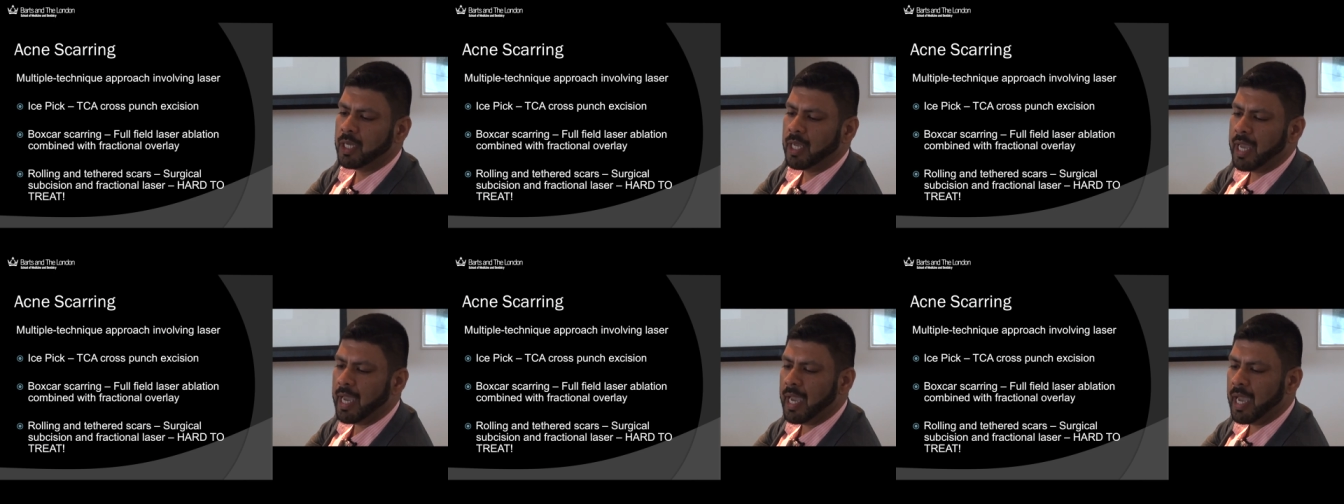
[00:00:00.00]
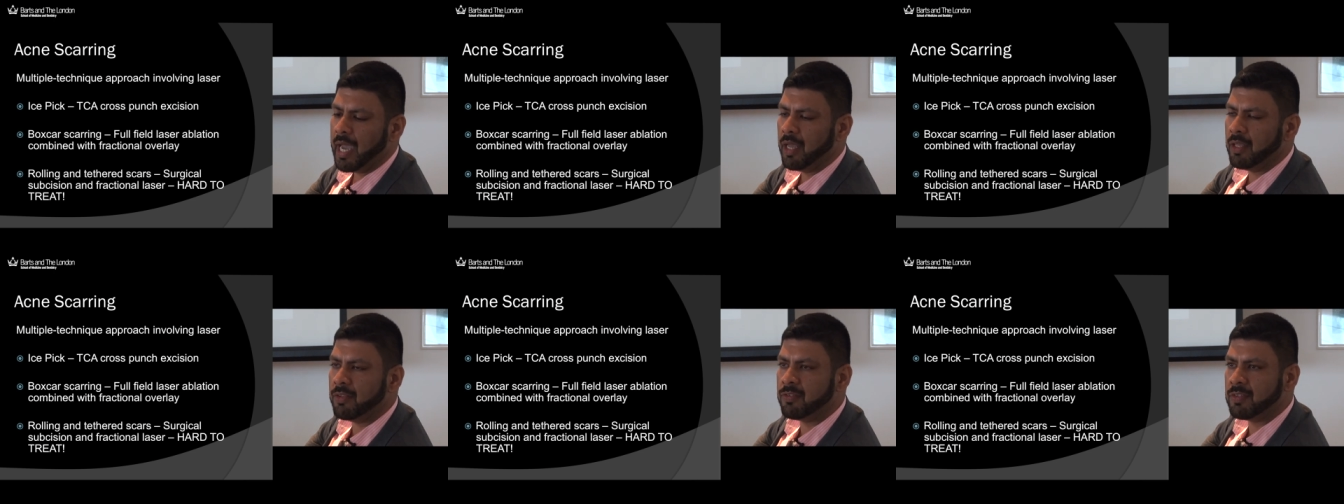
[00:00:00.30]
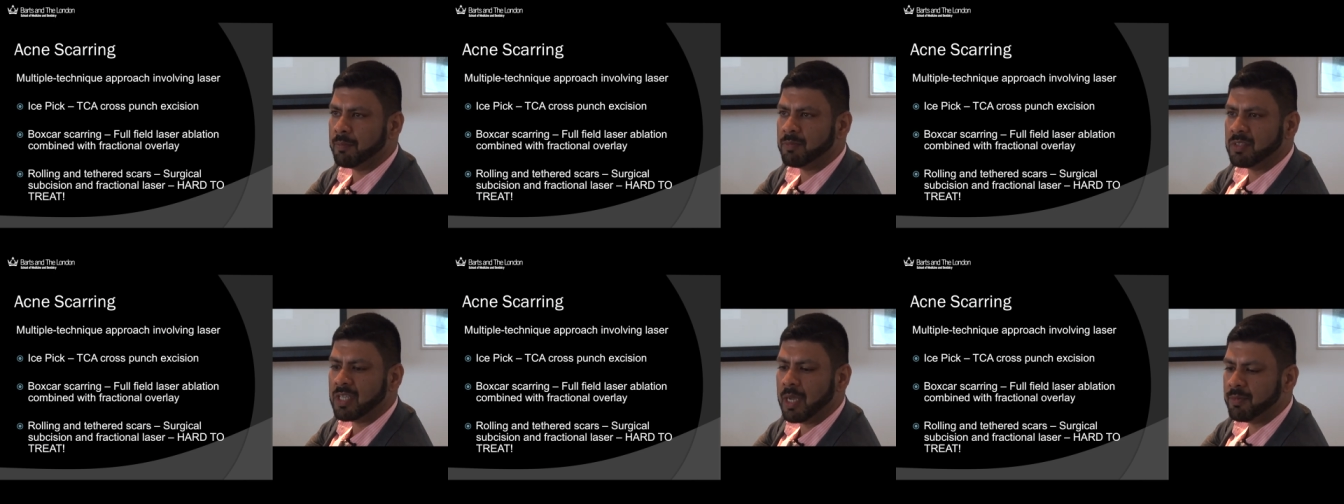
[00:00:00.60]
Uh,
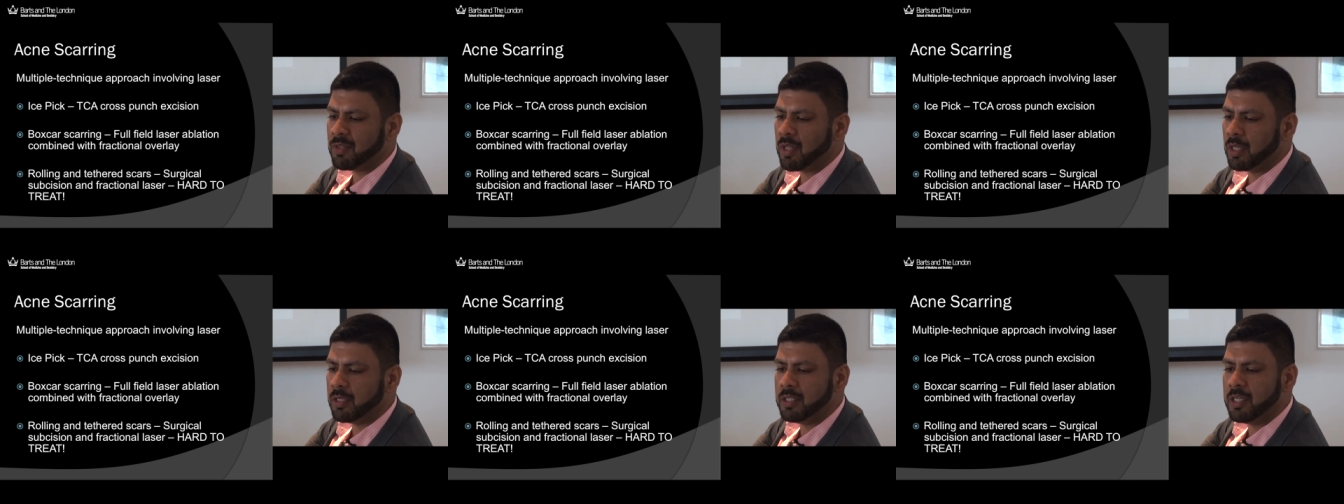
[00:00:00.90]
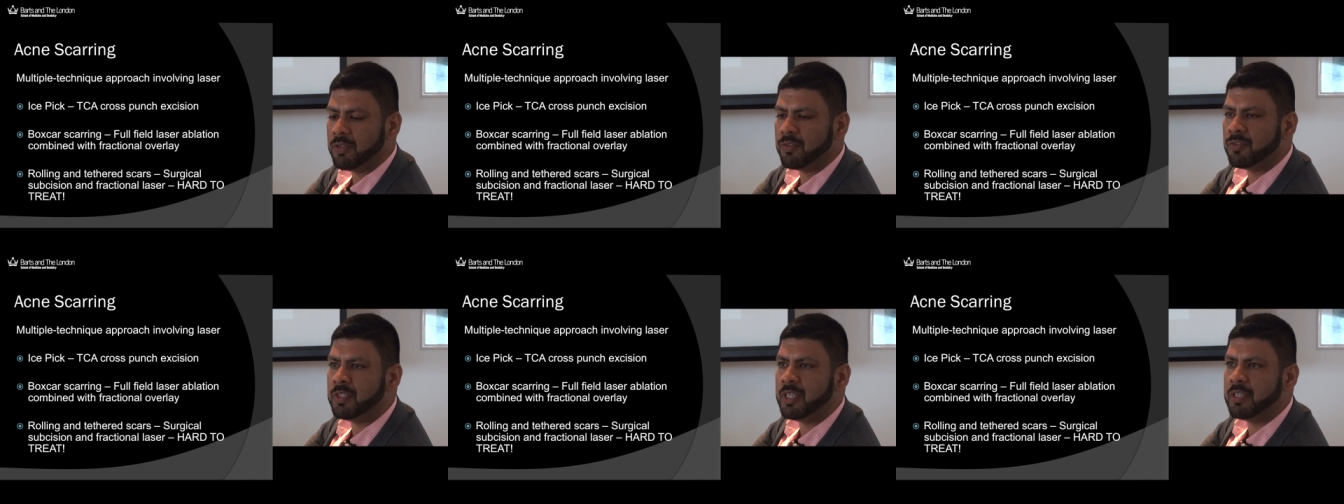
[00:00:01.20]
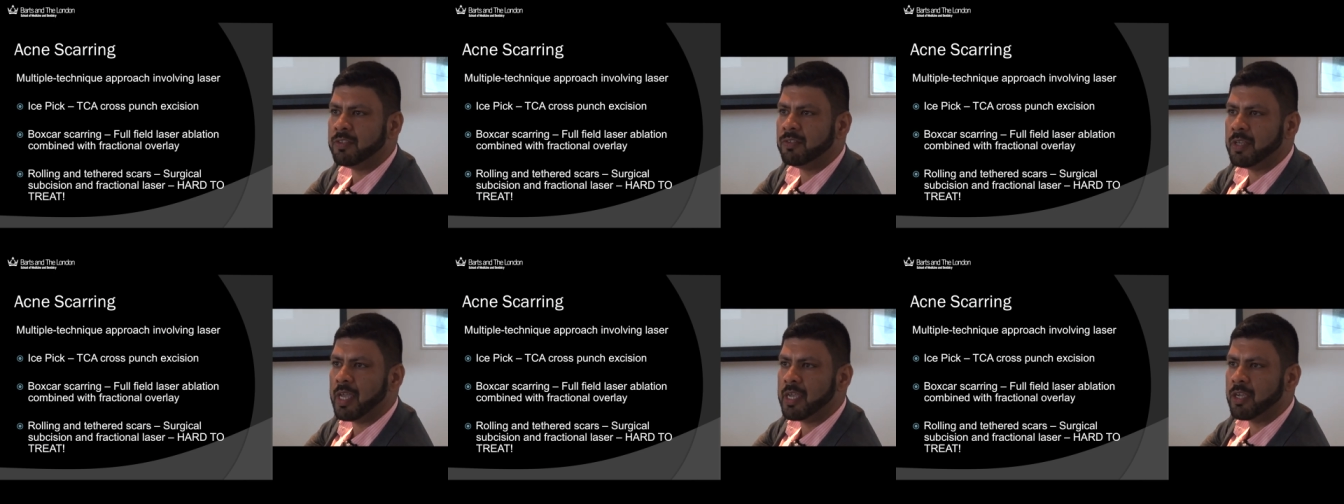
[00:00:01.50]
sometimes I'll use
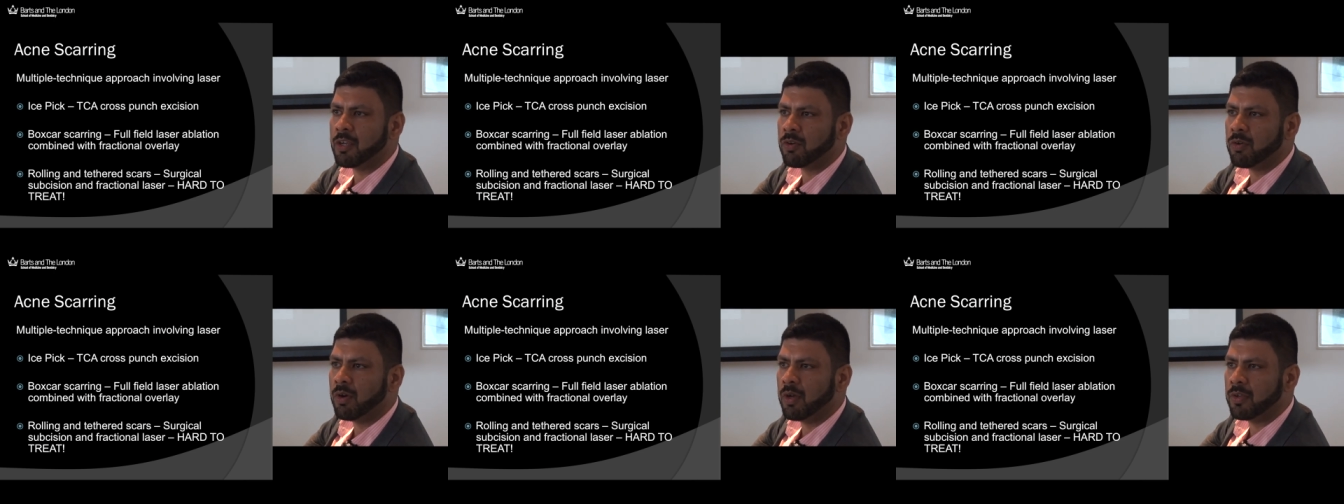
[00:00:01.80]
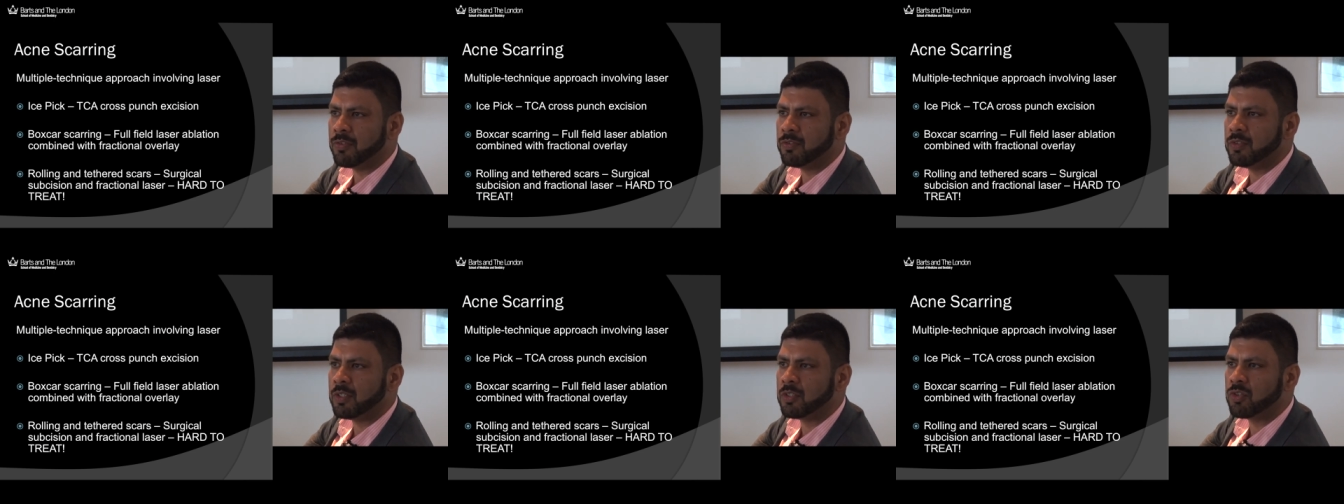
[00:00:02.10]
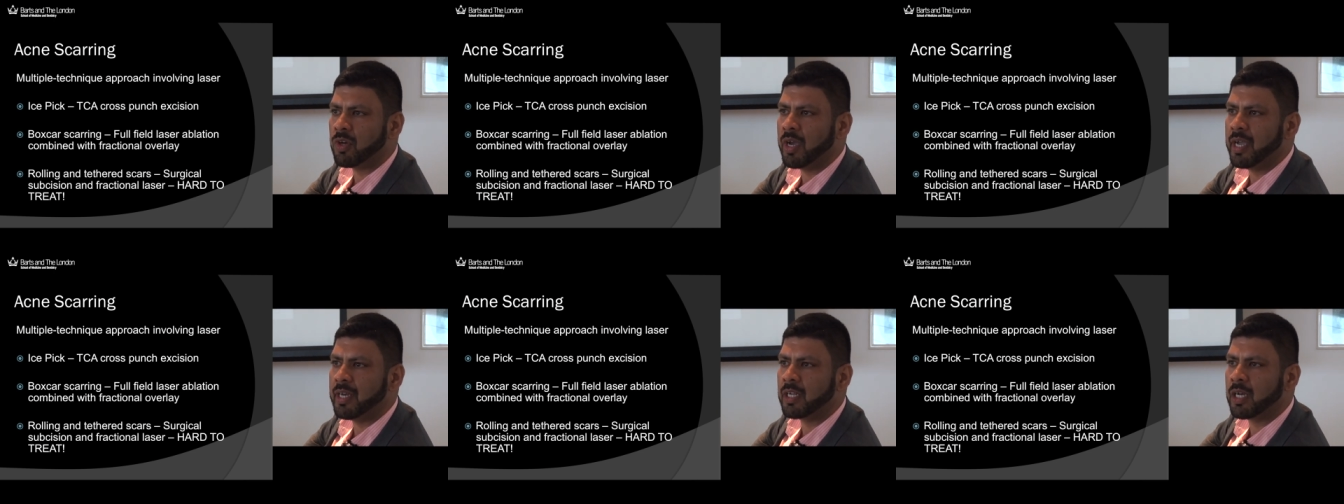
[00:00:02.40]
TCA cross to
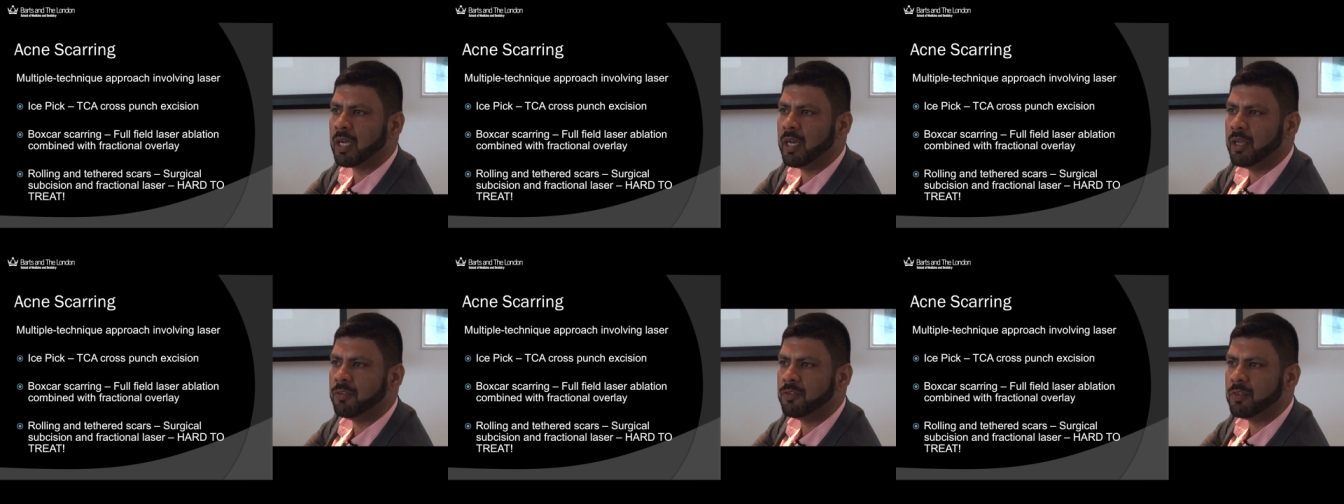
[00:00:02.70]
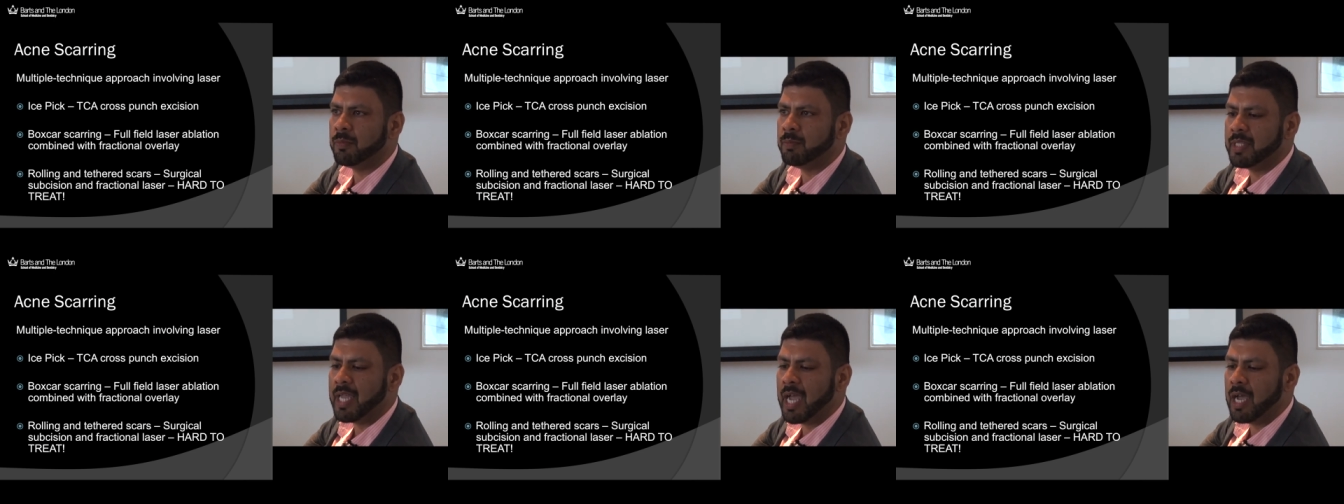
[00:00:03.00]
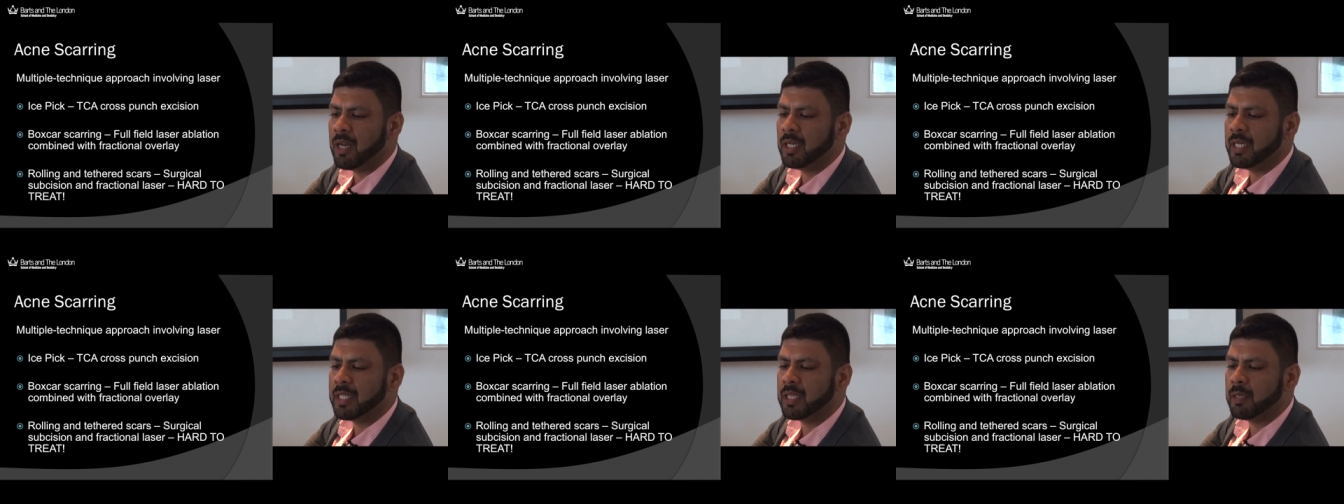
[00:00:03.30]
try and close them
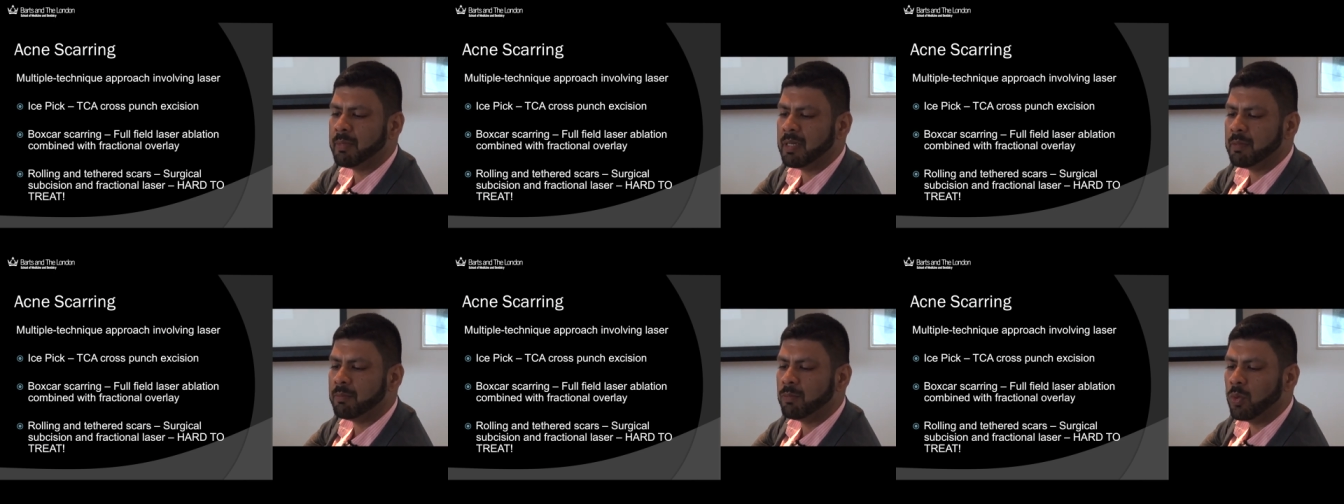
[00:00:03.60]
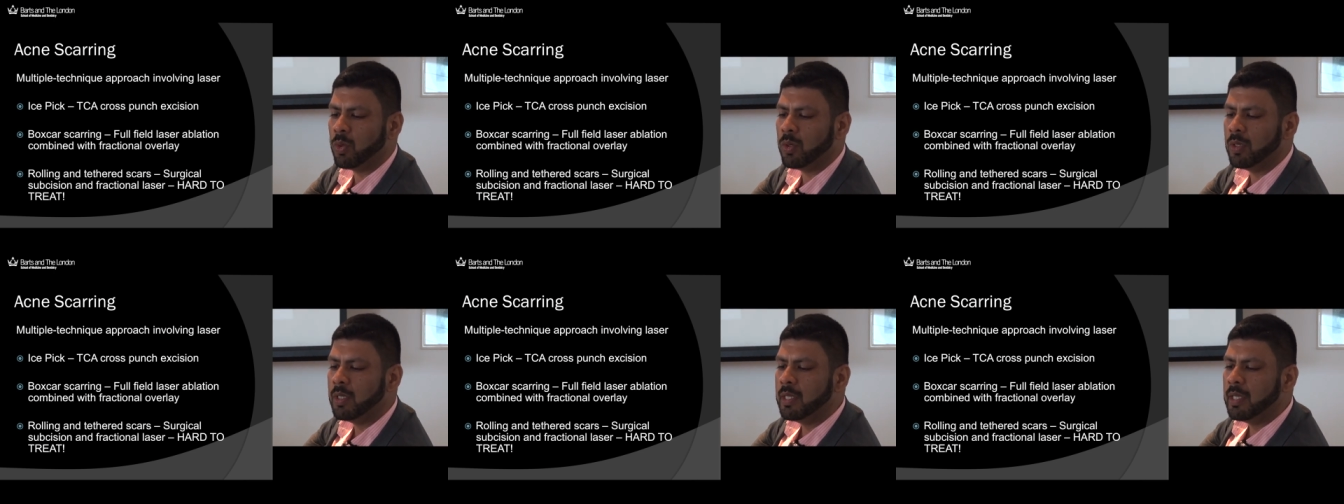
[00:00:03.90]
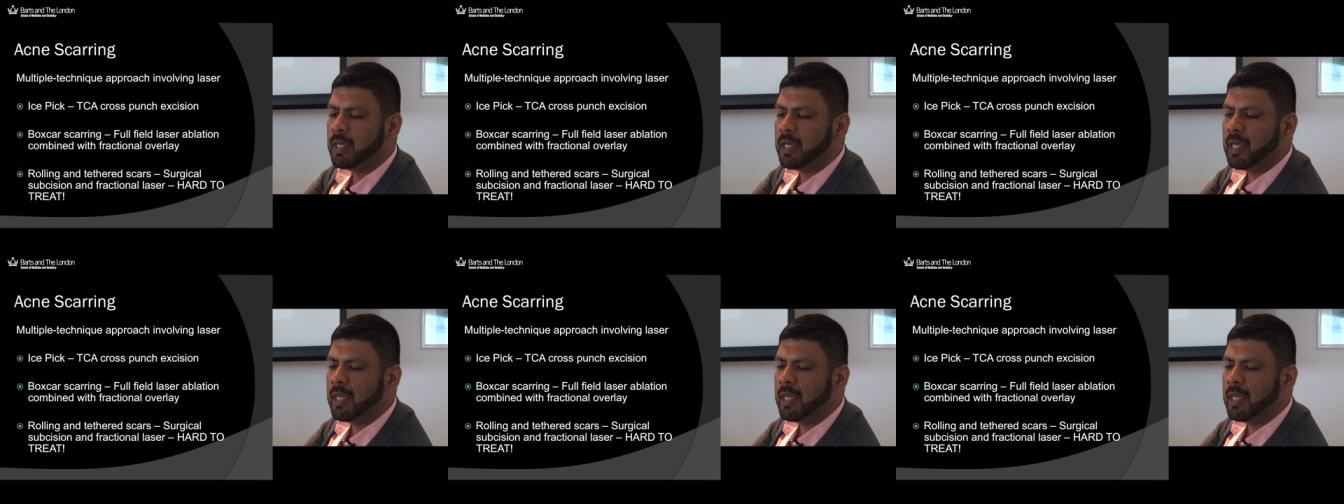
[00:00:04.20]
down a little bit more